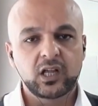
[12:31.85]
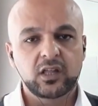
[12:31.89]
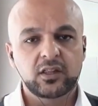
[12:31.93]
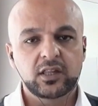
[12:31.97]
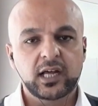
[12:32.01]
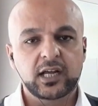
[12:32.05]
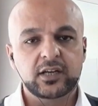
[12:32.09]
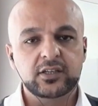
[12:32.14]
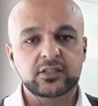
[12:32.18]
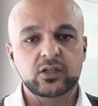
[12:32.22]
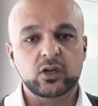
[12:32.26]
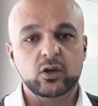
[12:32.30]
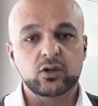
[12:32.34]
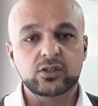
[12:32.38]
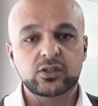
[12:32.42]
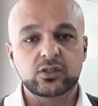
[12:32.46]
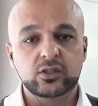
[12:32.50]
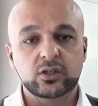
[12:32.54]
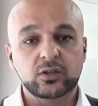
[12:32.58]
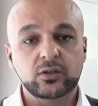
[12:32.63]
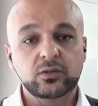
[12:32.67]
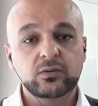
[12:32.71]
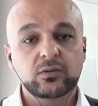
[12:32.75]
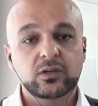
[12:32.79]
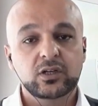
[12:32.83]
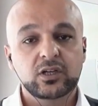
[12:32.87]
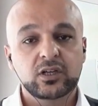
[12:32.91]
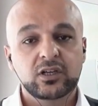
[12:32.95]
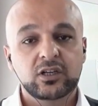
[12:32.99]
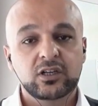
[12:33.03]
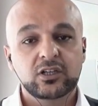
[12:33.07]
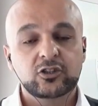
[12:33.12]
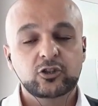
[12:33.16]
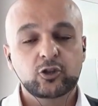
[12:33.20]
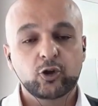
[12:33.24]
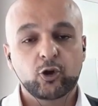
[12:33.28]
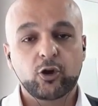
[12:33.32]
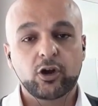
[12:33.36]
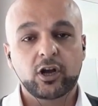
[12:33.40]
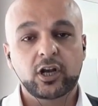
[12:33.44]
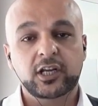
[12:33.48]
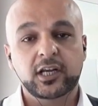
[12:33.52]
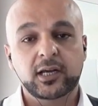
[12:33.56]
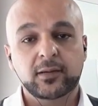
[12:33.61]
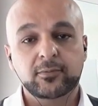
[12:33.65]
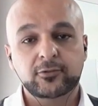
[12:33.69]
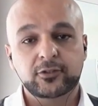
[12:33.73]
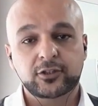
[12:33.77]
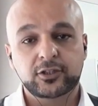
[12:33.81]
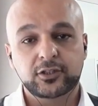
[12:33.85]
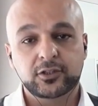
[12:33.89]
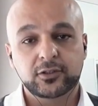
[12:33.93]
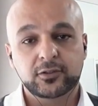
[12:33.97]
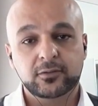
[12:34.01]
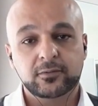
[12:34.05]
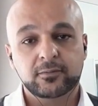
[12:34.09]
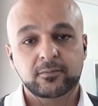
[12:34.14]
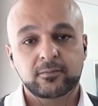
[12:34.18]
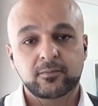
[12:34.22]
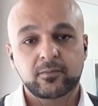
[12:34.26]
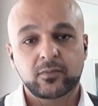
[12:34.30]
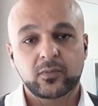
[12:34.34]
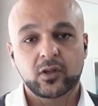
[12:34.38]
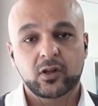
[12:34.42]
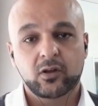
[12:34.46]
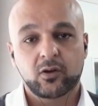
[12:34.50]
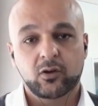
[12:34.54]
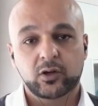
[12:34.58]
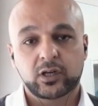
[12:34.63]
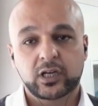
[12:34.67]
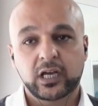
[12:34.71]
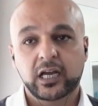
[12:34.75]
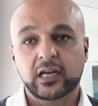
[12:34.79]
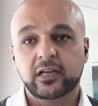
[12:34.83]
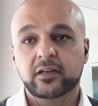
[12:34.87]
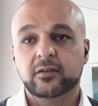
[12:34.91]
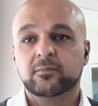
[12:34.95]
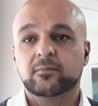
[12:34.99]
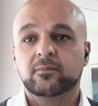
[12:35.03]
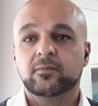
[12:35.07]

that is also totally up to you. Okay?